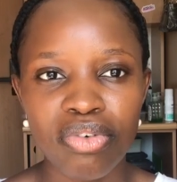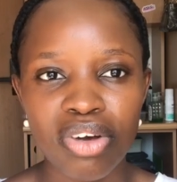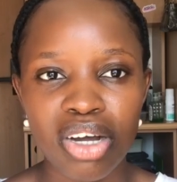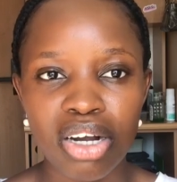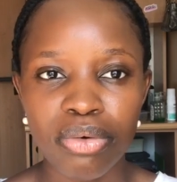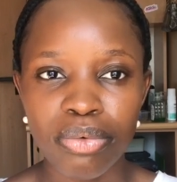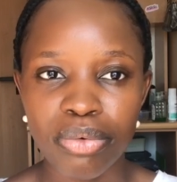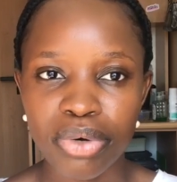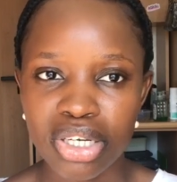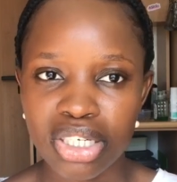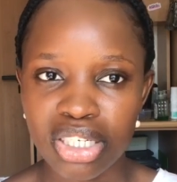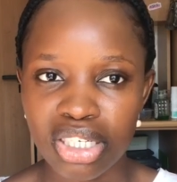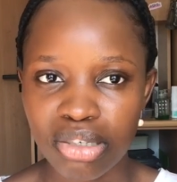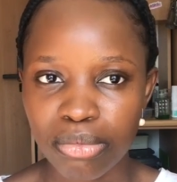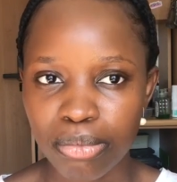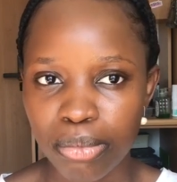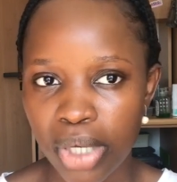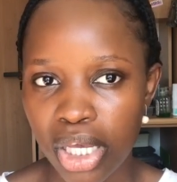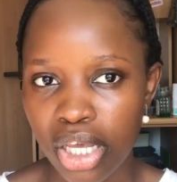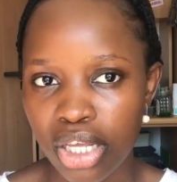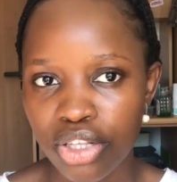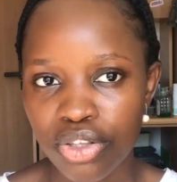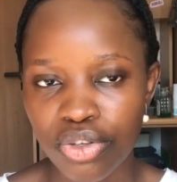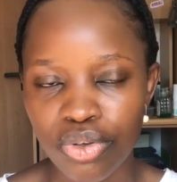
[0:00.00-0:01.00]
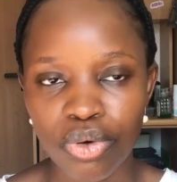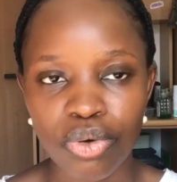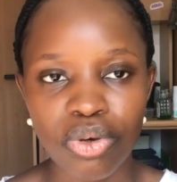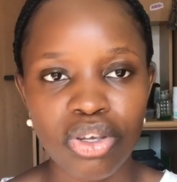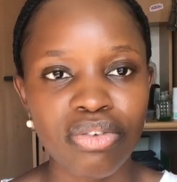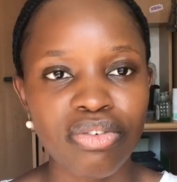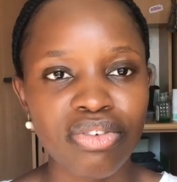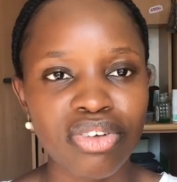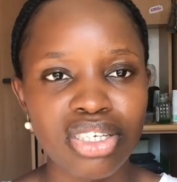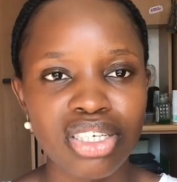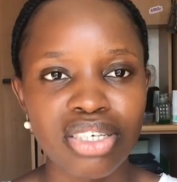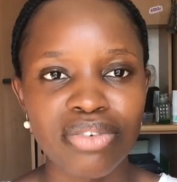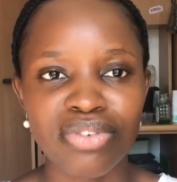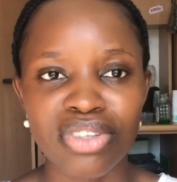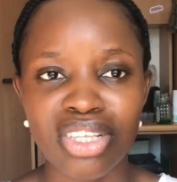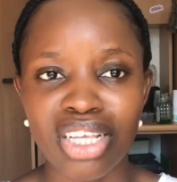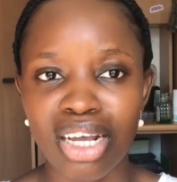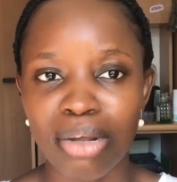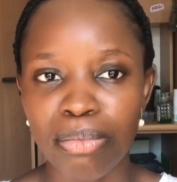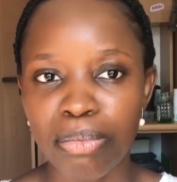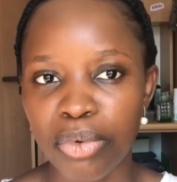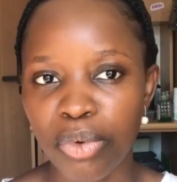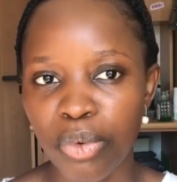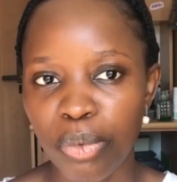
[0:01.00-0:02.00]
arrangement, or if, if it
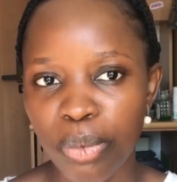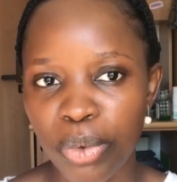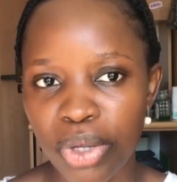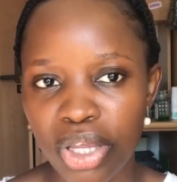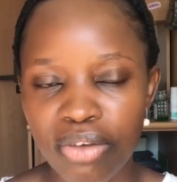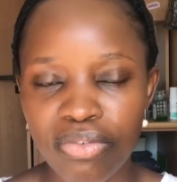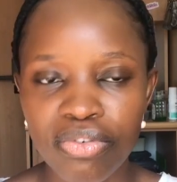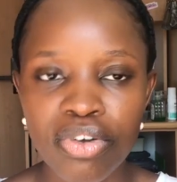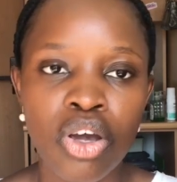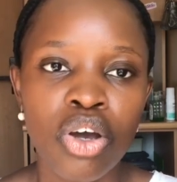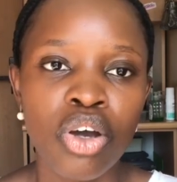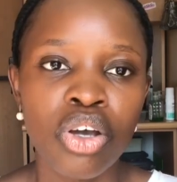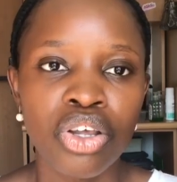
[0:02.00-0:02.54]
can be waived,